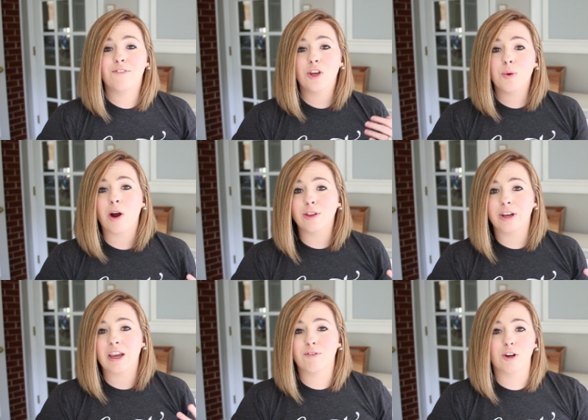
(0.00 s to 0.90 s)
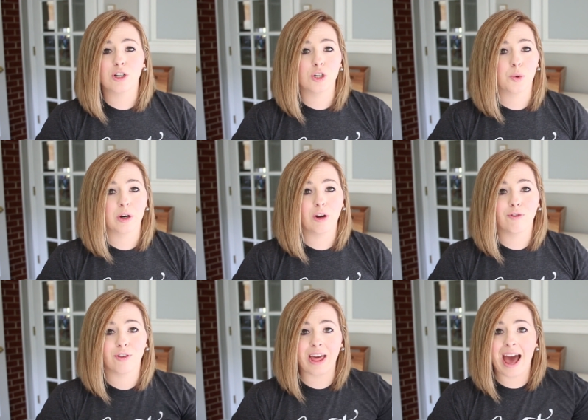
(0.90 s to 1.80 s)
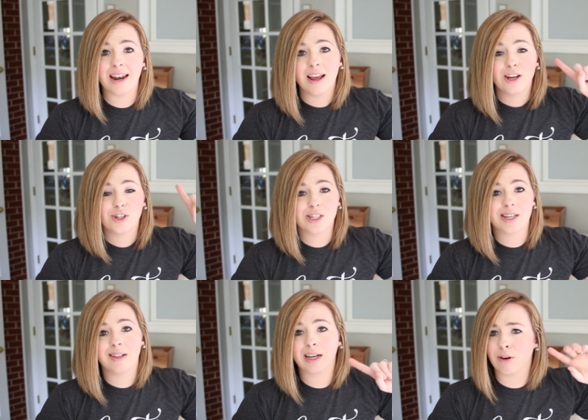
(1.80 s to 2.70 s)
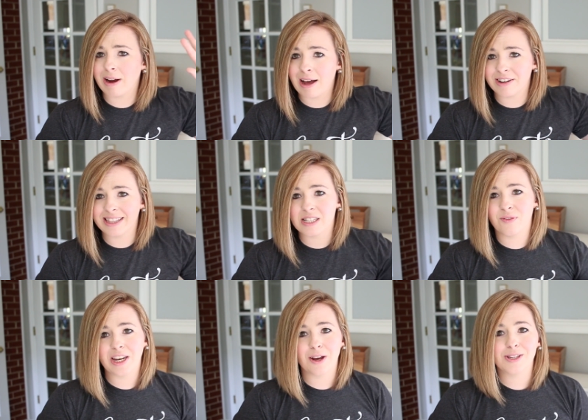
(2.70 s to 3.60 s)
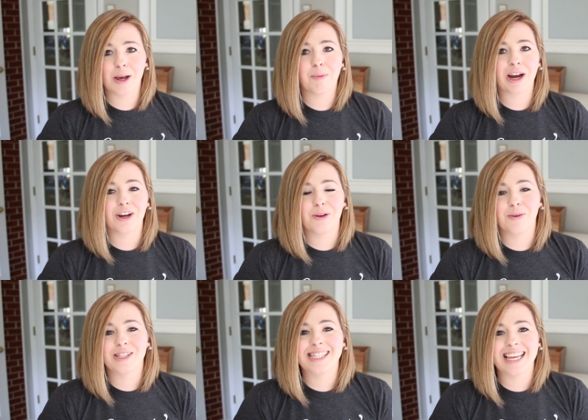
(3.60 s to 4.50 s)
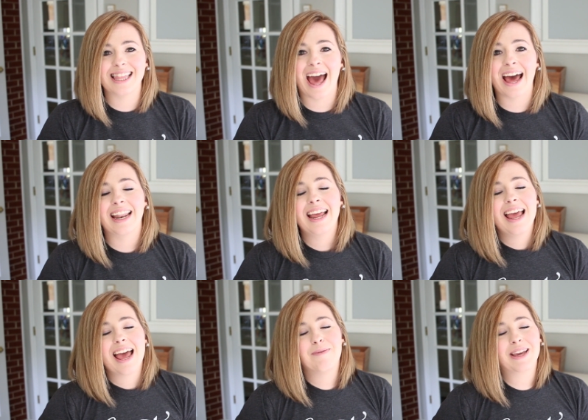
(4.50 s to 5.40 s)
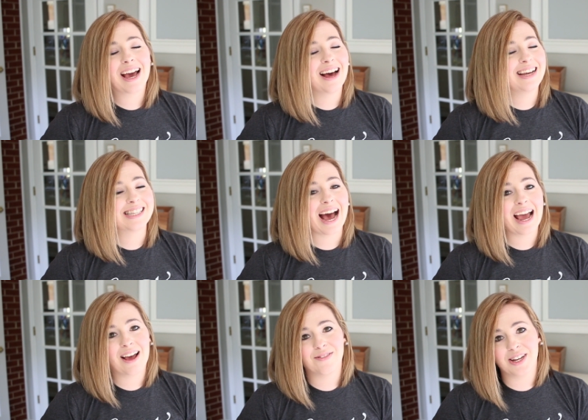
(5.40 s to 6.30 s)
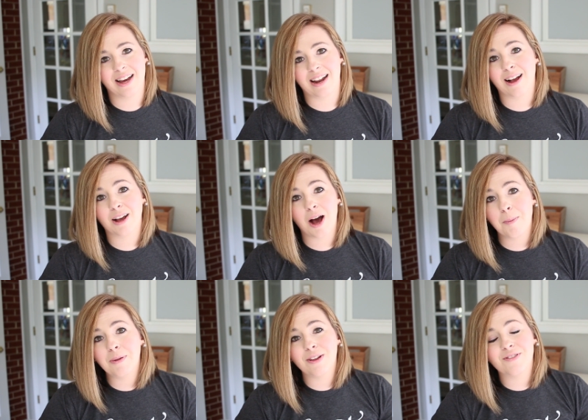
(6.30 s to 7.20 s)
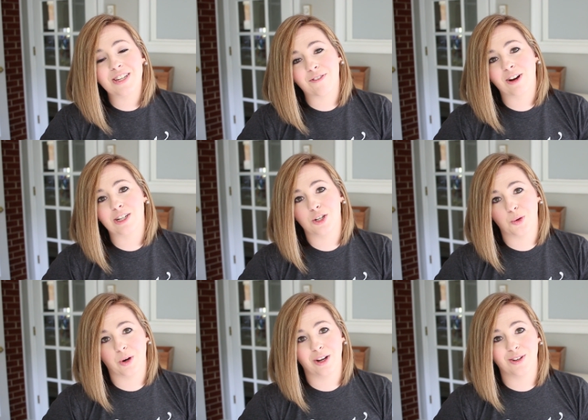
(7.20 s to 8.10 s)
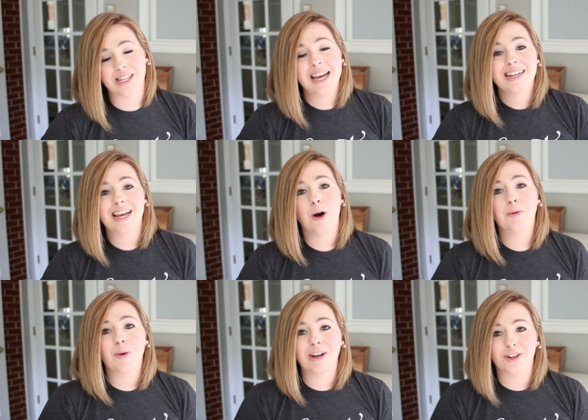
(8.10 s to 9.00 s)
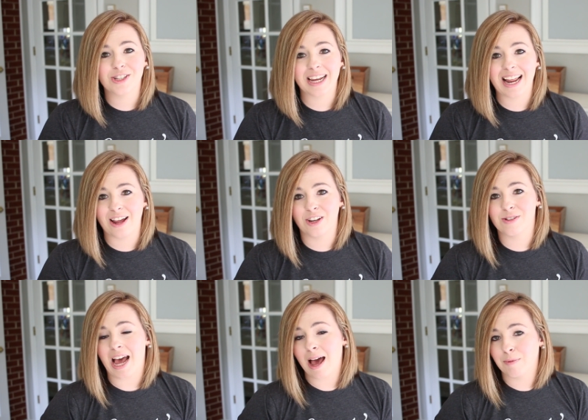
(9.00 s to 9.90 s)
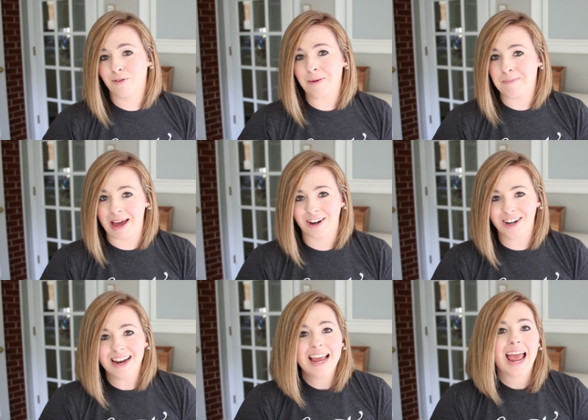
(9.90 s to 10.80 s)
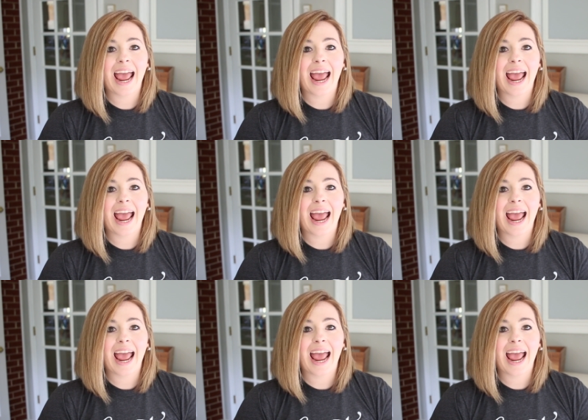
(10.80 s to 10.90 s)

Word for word: if you are looking for a tutorial for that, just click around in this video somewhere, you will see that, because I have done a couple of different tutorials to help you understand how to use iMovie better